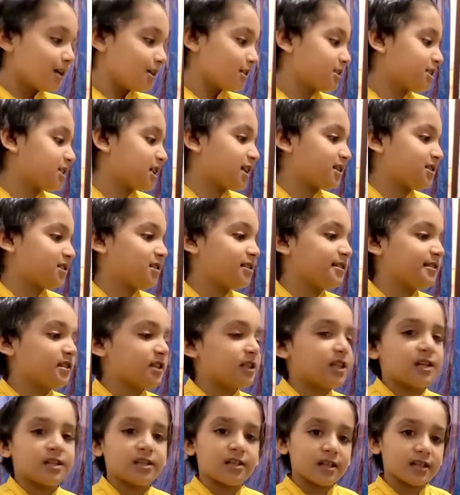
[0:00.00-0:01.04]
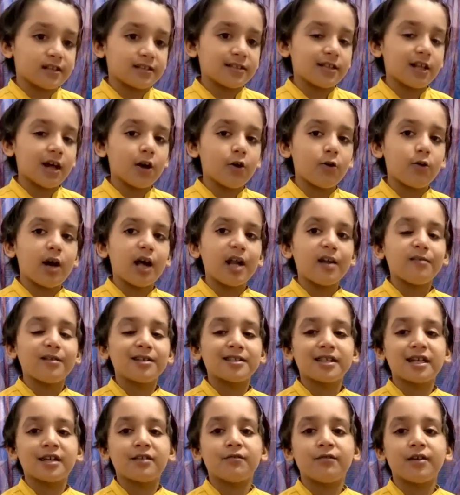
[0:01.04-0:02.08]
The Tesla coil was
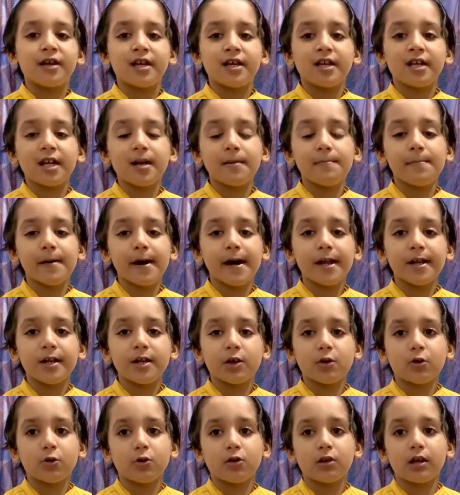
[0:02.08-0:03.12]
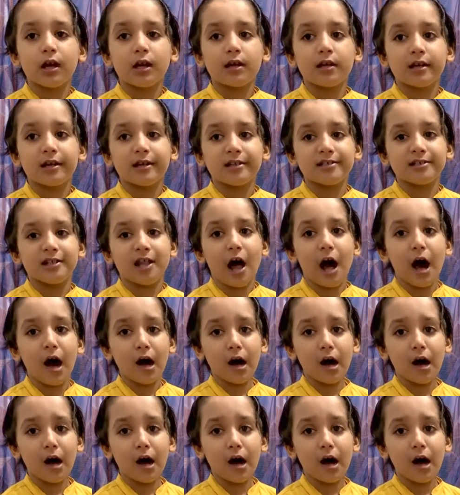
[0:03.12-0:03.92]
invented by Nikola Tesla.